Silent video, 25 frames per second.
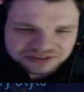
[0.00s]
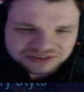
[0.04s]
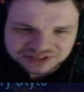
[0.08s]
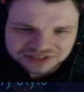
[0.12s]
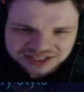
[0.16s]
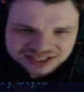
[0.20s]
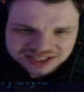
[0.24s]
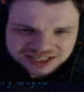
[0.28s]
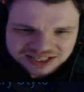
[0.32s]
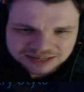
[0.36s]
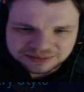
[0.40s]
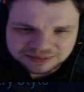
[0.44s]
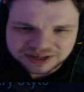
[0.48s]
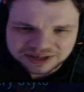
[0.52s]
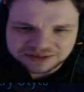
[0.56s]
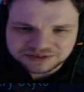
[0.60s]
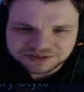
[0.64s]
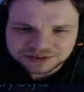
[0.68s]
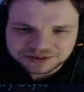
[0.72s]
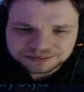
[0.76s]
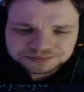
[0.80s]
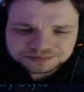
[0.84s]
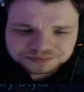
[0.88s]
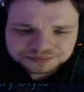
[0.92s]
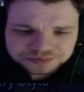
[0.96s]
team
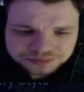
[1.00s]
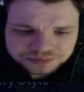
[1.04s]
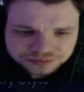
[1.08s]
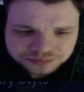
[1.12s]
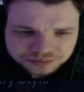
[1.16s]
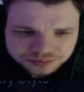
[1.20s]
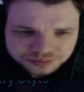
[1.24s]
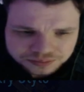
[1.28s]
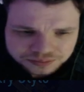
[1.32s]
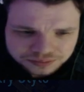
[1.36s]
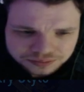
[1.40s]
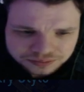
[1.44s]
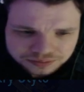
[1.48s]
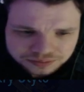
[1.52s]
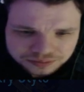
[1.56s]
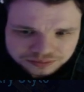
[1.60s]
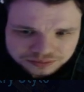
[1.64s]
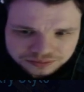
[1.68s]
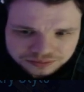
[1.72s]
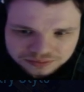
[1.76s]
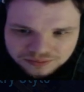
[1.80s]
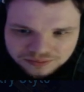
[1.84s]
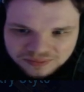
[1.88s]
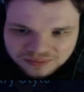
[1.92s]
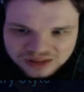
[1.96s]
even,
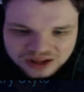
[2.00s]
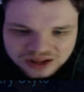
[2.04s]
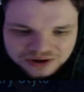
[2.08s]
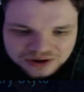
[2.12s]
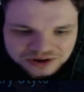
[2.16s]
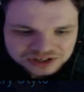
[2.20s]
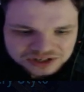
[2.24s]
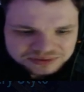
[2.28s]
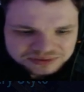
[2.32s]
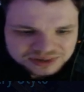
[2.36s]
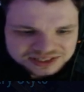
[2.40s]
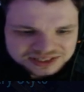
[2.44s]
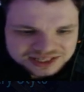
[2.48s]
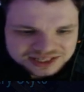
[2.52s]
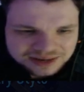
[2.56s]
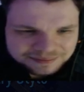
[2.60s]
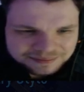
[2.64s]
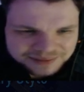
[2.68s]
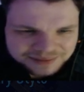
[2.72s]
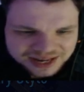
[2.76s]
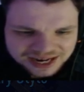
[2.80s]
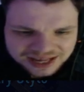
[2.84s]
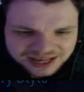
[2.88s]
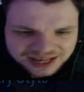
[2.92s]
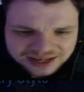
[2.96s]
Ousmane
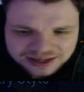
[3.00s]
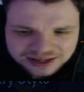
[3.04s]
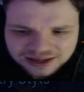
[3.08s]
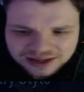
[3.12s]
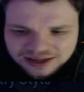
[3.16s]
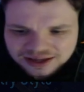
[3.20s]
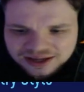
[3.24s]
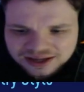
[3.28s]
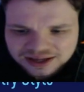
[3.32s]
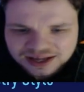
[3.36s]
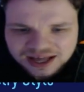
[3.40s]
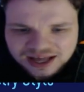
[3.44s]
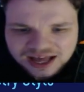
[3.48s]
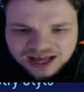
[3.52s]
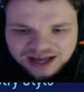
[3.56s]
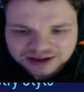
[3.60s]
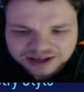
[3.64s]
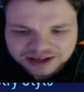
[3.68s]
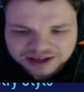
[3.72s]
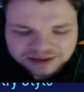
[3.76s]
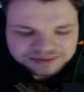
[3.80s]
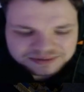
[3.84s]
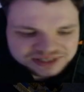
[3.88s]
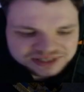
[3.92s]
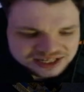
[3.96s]
Dembele
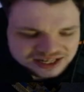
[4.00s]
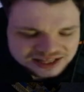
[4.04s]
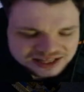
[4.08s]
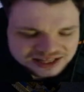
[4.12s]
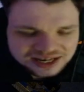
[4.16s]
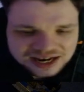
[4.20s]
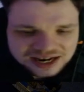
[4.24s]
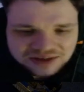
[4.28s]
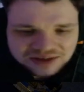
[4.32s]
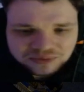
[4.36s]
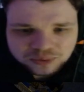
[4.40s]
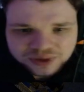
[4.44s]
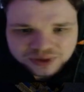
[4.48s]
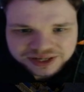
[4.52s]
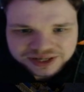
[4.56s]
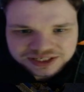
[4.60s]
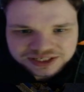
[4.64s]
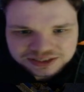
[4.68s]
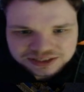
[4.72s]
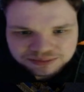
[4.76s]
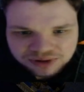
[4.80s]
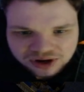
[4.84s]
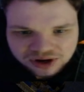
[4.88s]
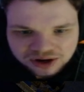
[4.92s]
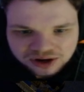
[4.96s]
comes in at the left wing
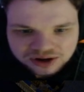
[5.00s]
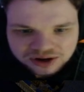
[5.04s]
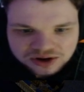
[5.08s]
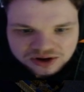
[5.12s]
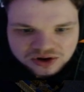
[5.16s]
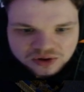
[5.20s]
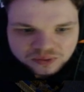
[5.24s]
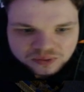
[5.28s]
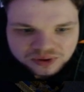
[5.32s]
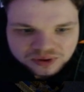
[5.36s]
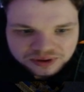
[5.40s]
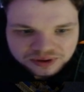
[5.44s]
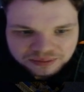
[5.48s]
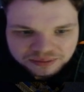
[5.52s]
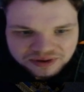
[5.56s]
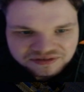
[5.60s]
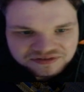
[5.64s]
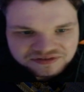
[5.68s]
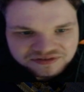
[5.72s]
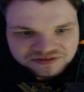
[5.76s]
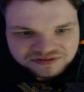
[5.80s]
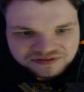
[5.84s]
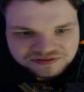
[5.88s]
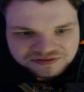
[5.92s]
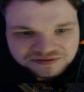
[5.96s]
spot. One of my
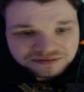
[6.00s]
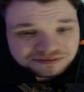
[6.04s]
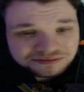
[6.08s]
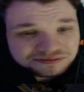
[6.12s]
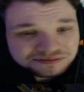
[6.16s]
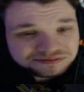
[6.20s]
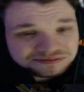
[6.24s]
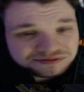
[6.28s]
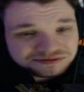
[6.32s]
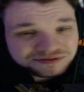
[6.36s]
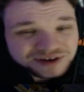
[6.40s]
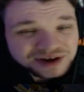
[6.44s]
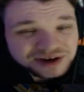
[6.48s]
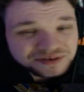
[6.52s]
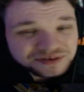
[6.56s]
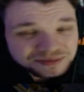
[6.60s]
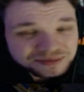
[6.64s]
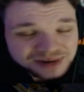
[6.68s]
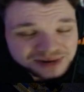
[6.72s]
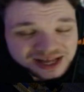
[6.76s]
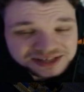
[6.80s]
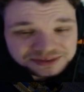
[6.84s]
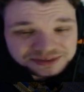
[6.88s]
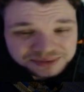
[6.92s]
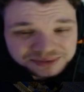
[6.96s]
favourite
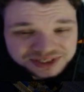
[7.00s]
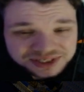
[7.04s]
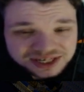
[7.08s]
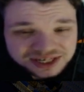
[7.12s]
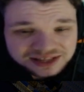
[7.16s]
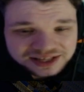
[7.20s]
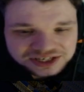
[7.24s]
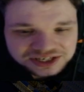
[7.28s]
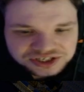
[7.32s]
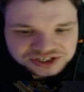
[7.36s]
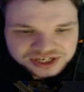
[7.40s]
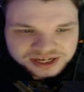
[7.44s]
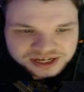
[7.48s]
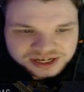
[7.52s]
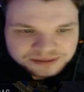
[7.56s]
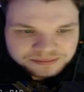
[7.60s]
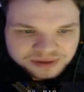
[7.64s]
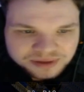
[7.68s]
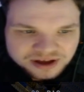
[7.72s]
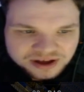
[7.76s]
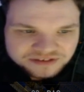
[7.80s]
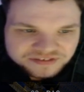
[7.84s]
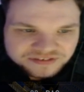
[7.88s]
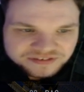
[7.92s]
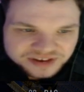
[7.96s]
players, I would say, this year.
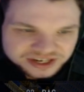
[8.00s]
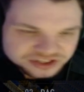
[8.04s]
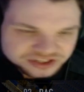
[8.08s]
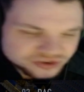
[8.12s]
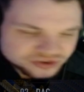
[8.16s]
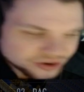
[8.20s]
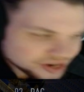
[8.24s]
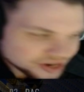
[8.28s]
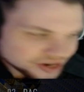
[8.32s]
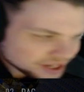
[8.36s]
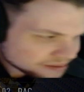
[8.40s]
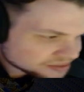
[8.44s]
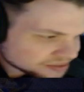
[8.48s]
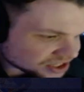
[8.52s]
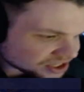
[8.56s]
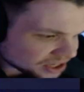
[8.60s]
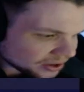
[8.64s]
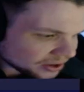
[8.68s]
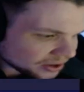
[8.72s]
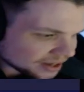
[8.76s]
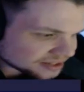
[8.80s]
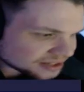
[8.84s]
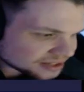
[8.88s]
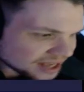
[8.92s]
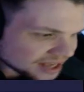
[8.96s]
Put a finisher on him. Shout
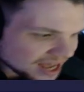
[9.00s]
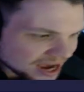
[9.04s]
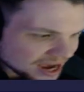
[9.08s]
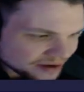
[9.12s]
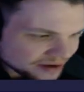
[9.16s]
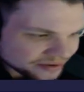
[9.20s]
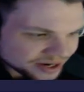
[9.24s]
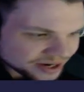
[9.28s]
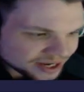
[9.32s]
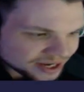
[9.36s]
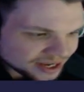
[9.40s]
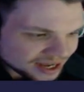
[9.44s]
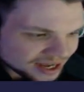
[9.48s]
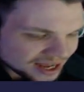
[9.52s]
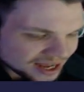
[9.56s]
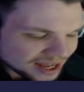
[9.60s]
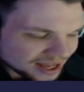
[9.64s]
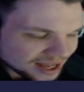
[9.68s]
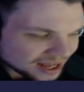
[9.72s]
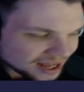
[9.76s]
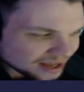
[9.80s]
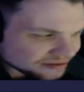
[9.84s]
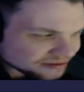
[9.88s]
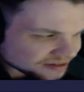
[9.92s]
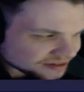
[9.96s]
out to Harry,
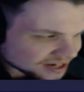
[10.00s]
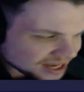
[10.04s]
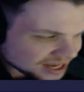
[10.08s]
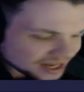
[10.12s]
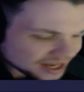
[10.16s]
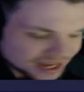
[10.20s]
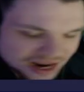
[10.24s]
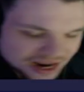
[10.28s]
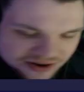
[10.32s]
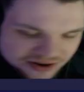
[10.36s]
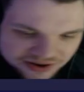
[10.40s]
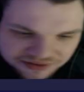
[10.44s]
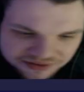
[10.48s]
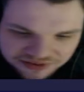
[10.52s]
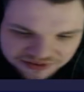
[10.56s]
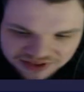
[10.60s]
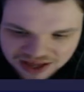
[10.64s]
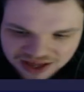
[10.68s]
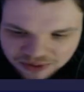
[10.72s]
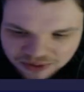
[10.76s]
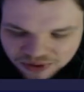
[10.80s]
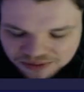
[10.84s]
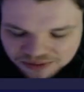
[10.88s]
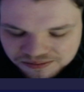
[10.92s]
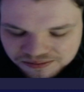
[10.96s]
Fanatic Harry, for
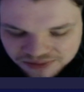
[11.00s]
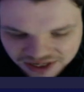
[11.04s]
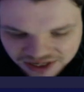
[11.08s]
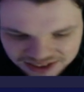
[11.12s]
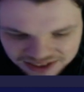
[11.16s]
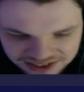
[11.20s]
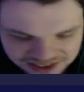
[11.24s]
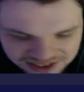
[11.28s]
that one, because he